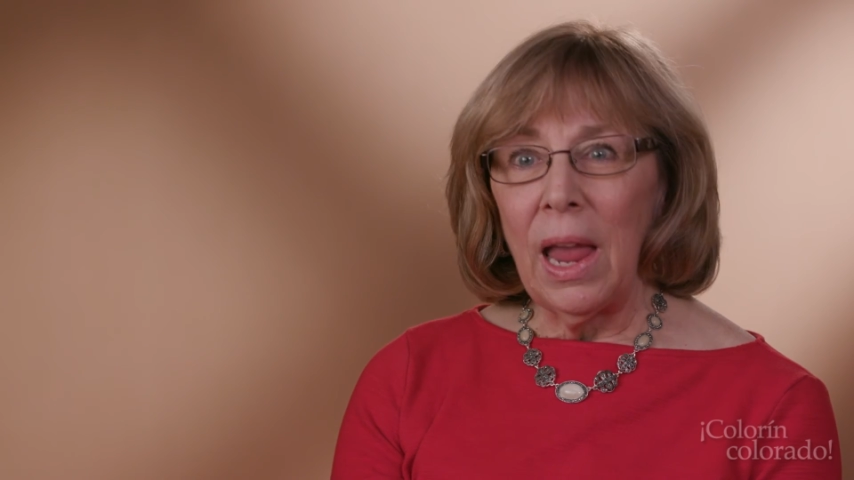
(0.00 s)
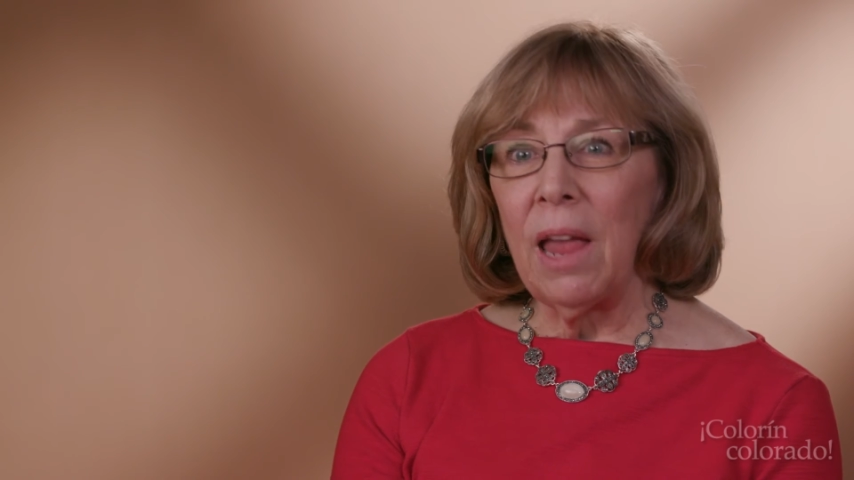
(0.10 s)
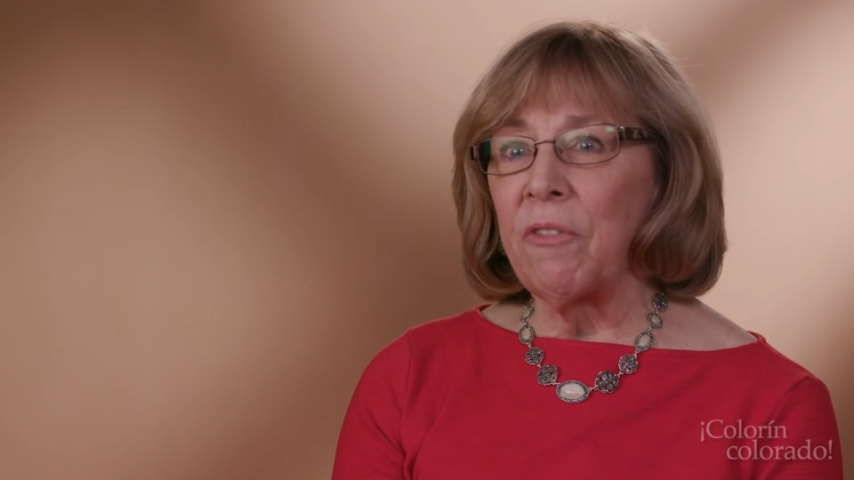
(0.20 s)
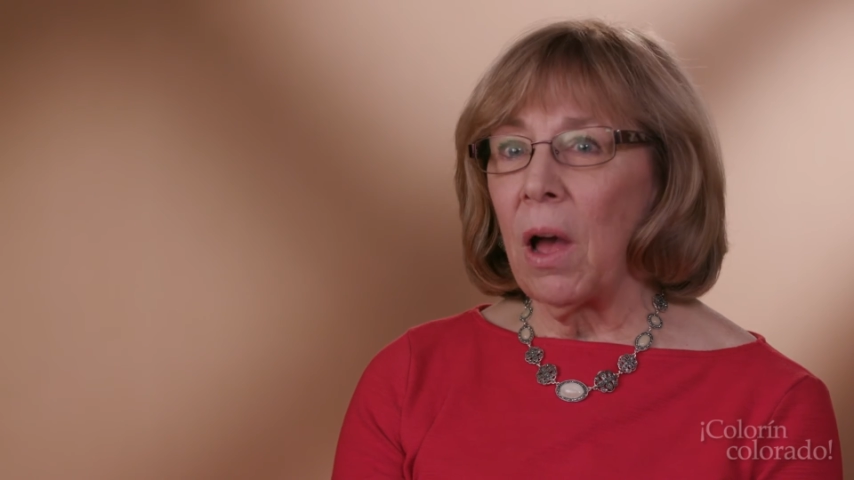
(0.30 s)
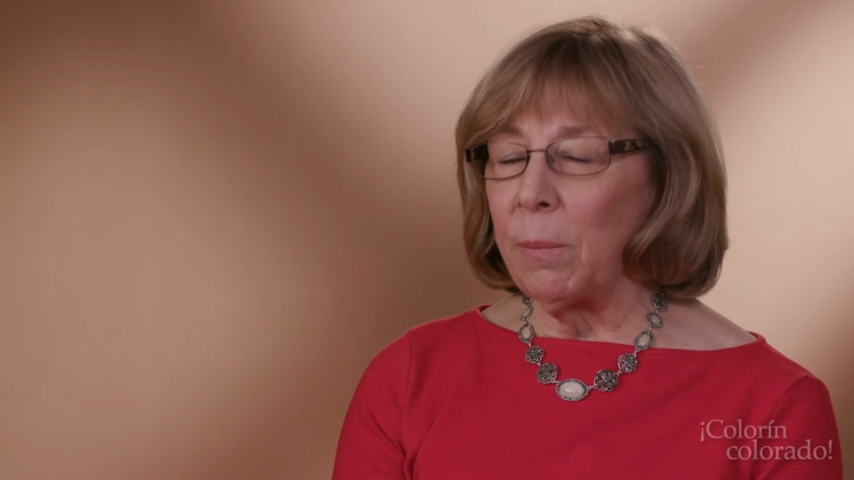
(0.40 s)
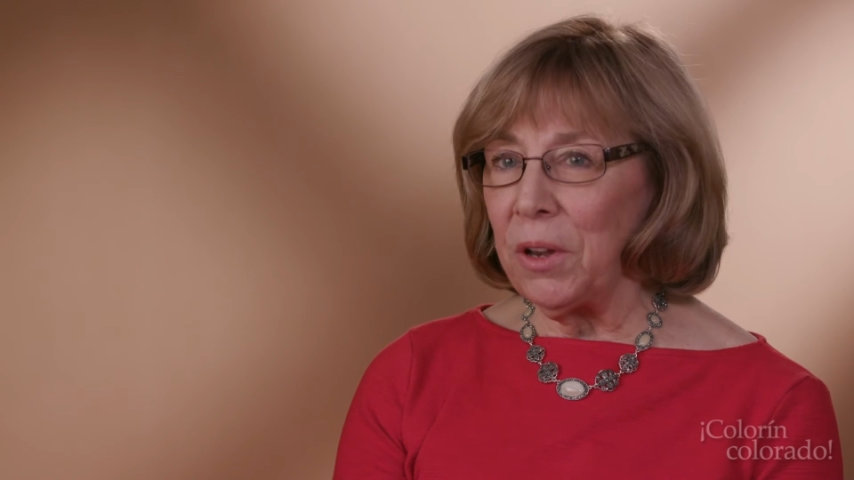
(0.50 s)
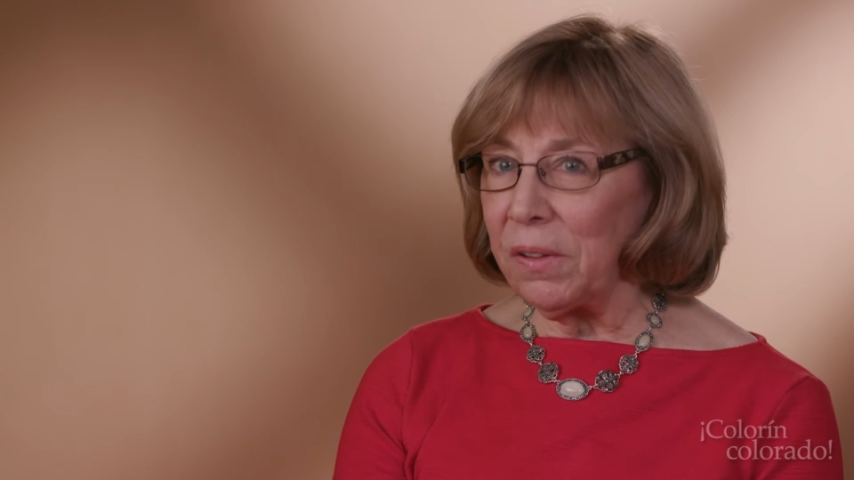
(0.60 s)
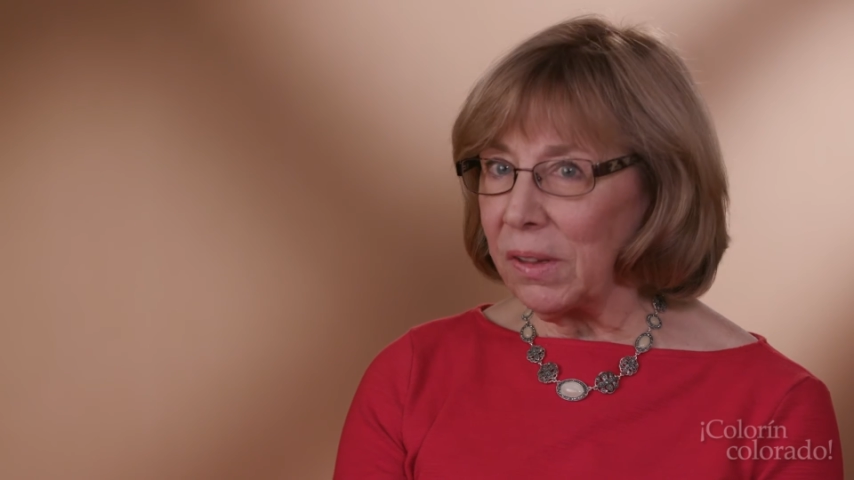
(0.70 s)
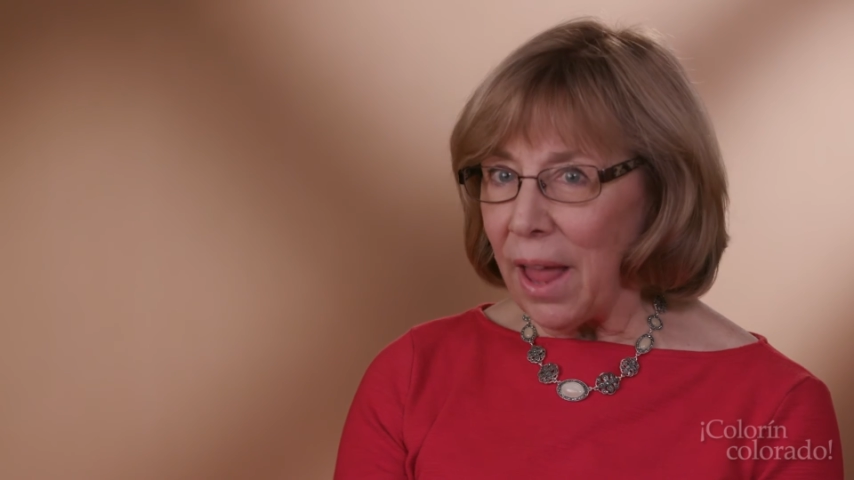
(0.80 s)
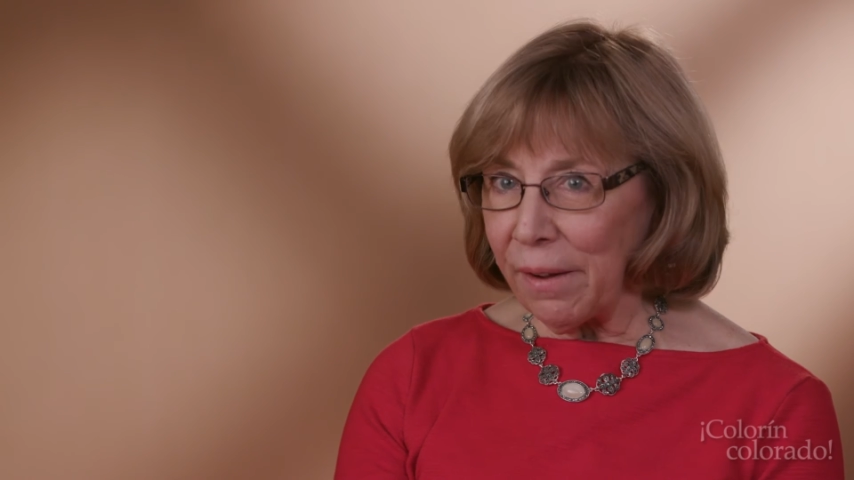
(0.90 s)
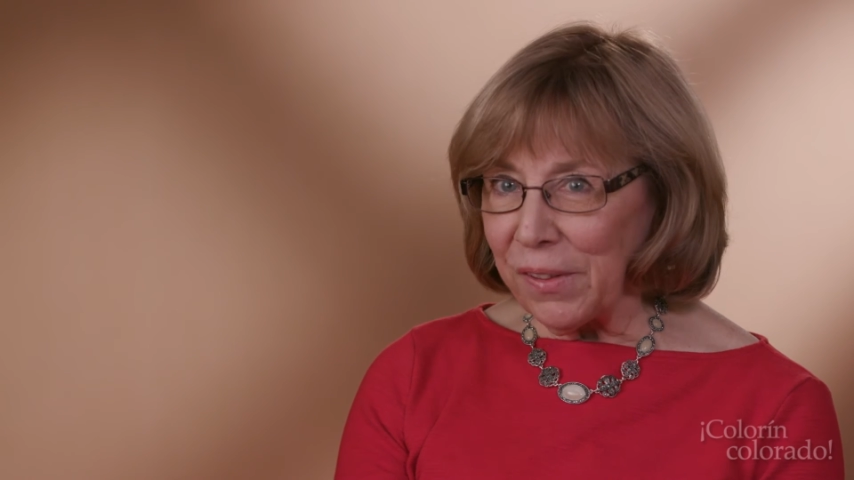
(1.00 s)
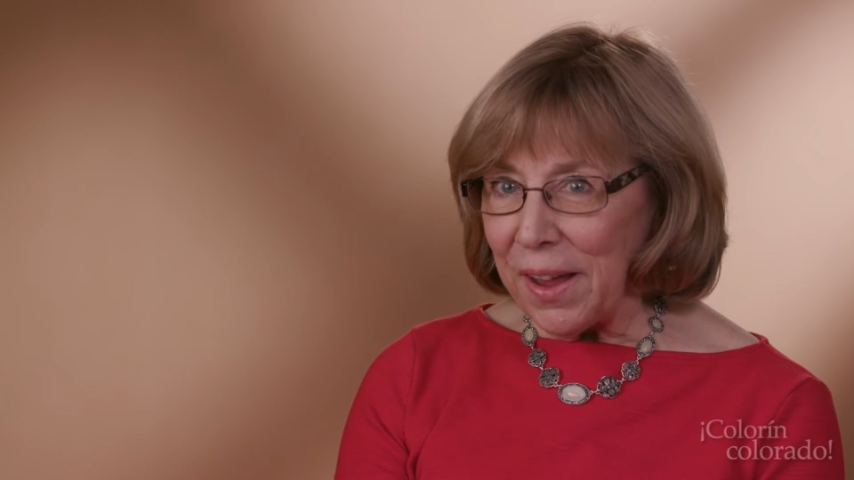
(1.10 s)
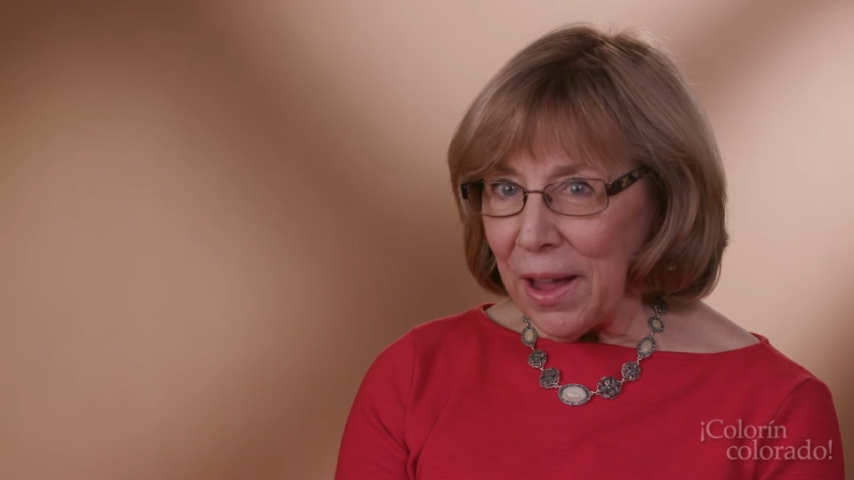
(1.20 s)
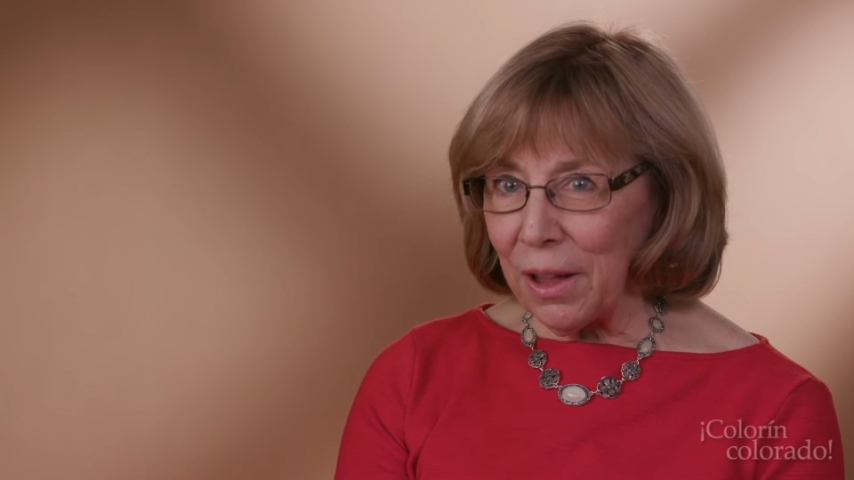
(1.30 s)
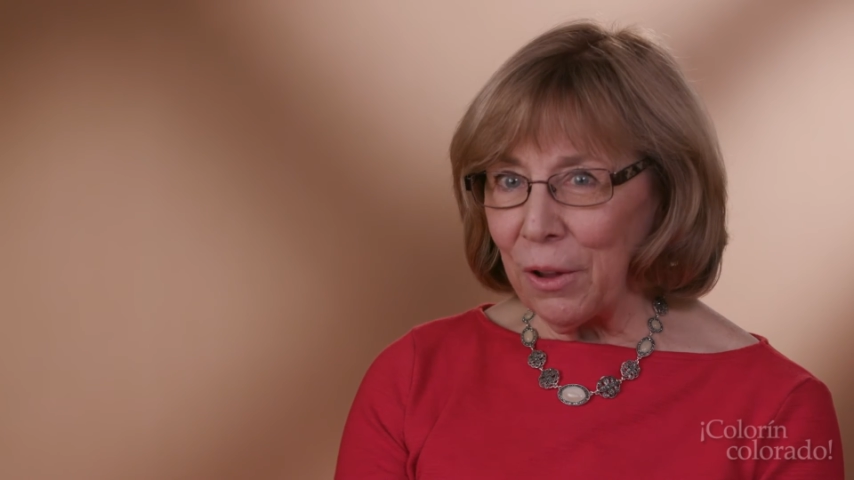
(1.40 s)
If I'm
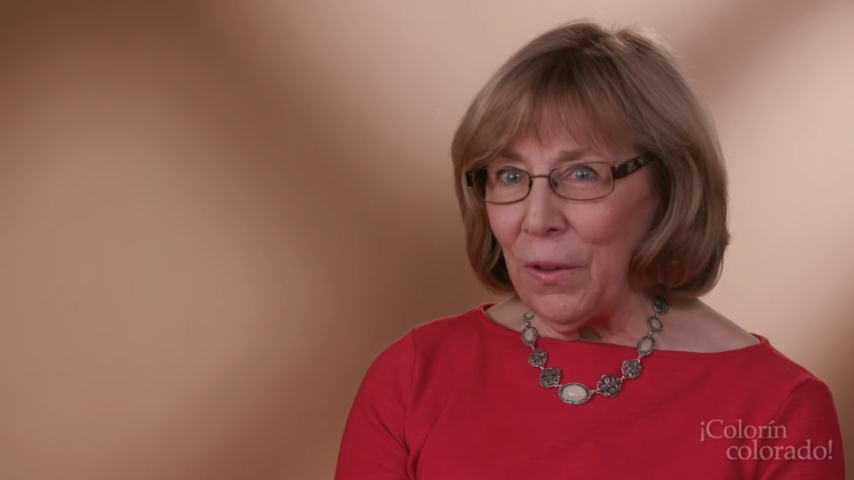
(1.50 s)
dyslexic,